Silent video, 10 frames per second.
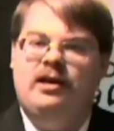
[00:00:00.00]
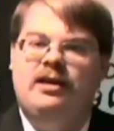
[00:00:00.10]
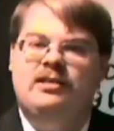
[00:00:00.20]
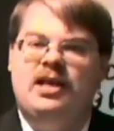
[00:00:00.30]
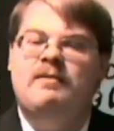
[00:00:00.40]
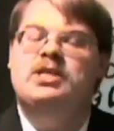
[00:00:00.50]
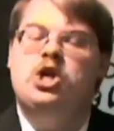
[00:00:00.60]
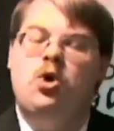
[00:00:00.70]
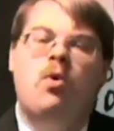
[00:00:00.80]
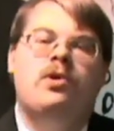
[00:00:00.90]
His name is
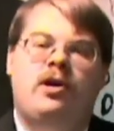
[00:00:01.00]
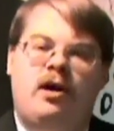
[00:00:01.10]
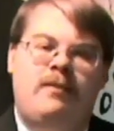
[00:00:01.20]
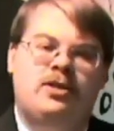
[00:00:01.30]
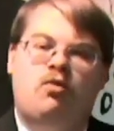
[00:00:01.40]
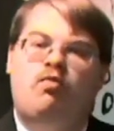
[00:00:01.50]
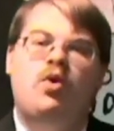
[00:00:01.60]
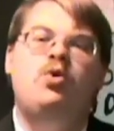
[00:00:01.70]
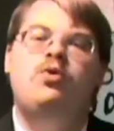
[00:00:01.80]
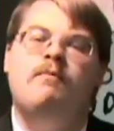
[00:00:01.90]
Nordom. He's a
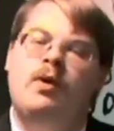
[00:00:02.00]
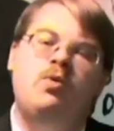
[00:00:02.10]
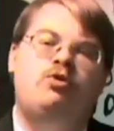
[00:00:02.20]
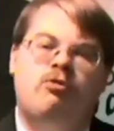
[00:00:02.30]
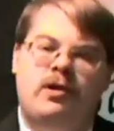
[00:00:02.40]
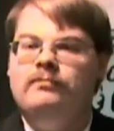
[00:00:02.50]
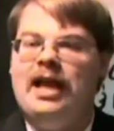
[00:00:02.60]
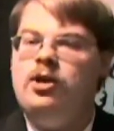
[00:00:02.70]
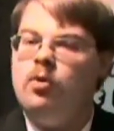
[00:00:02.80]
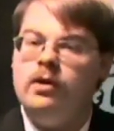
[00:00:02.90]
rogue Modron.
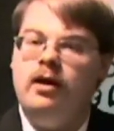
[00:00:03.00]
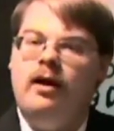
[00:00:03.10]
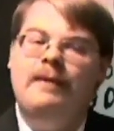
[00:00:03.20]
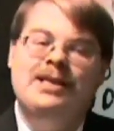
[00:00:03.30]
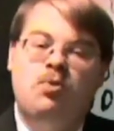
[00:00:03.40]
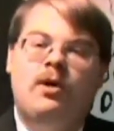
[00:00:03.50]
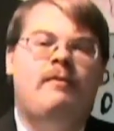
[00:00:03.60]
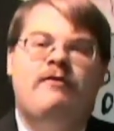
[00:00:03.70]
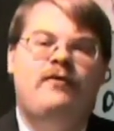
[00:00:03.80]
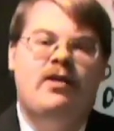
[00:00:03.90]
And Nordom is one of
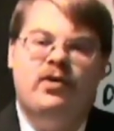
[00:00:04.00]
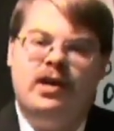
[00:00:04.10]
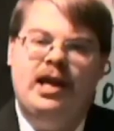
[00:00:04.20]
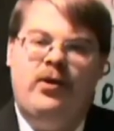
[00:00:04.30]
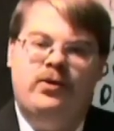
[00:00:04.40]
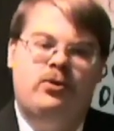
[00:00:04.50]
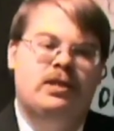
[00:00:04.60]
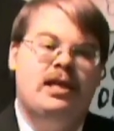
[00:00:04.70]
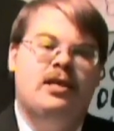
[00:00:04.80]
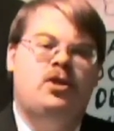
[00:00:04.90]
my favorite characters.
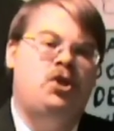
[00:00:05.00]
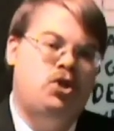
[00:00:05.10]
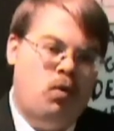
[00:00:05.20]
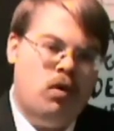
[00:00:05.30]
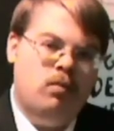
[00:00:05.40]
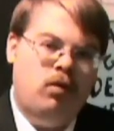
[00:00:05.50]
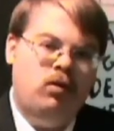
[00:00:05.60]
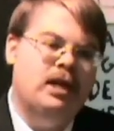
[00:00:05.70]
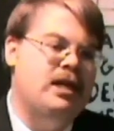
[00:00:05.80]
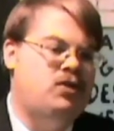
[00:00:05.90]
He is adorable,
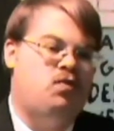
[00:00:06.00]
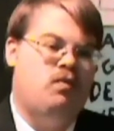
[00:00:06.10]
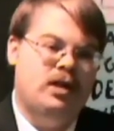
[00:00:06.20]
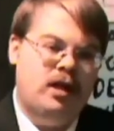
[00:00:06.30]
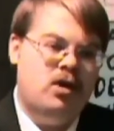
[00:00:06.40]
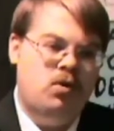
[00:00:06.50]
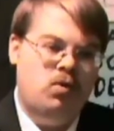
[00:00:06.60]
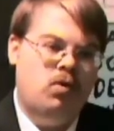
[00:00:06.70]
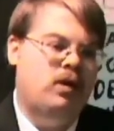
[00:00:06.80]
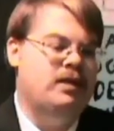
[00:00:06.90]
he is really
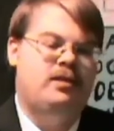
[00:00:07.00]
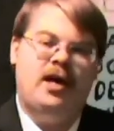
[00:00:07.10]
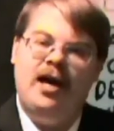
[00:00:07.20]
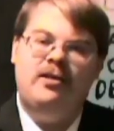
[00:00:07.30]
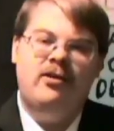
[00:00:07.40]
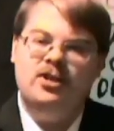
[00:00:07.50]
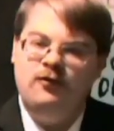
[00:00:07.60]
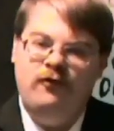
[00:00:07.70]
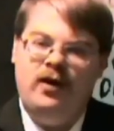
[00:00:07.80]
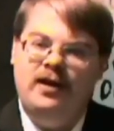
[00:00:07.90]
cool, his dialogue is
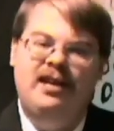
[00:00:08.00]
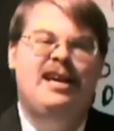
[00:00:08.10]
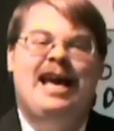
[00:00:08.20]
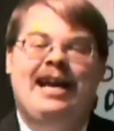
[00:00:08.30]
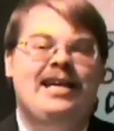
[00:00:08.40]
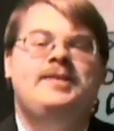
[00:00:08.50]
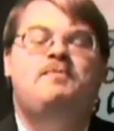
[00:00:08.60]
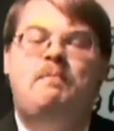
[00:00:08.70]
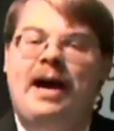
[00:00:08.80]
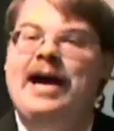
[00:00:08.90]
fun, and he's
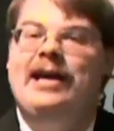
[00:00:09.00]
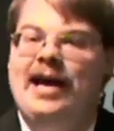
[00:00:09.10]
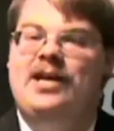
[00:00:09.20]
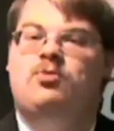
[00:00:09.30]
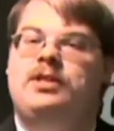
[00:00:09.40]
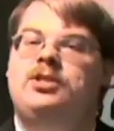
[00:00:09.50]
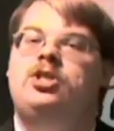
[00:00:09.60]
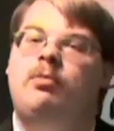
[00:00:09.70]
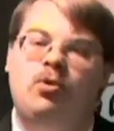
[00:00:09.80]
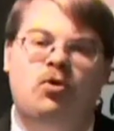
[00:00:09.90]
badass with his
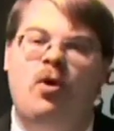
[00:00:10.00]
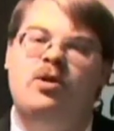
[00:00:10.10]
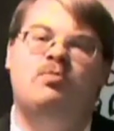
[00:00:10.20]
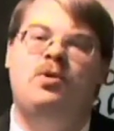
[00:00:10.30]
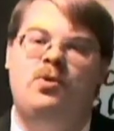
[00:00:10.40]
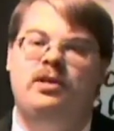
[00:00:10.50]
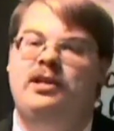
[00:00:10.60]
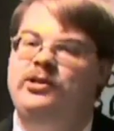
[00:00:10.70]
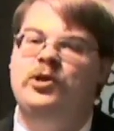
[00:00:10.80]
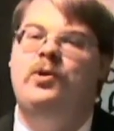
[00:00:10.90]
double crossbows in
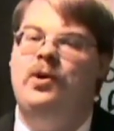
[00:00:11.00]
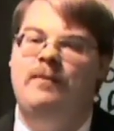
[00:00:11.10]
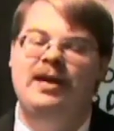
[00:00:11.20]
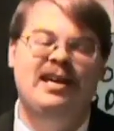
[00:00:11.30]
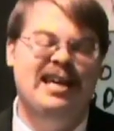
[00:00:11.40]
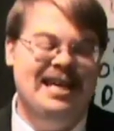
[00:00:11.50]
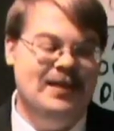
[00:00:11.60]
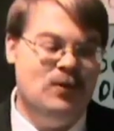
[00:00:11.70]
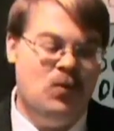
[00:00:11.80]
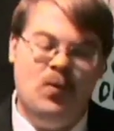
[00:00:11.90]
each arm. He
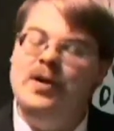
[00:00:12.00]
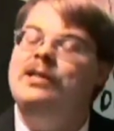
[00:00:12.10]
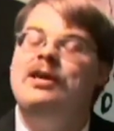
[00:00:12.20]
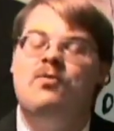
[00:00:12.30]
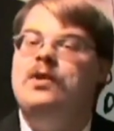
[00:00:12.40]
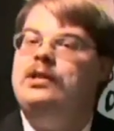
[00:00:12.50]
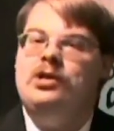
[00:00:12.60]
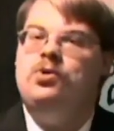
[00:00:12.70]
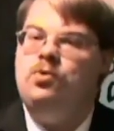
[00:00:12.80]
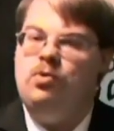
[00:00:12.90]
is really, really
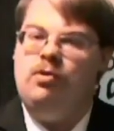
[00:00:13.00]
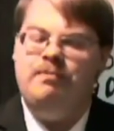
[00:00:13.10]
cool.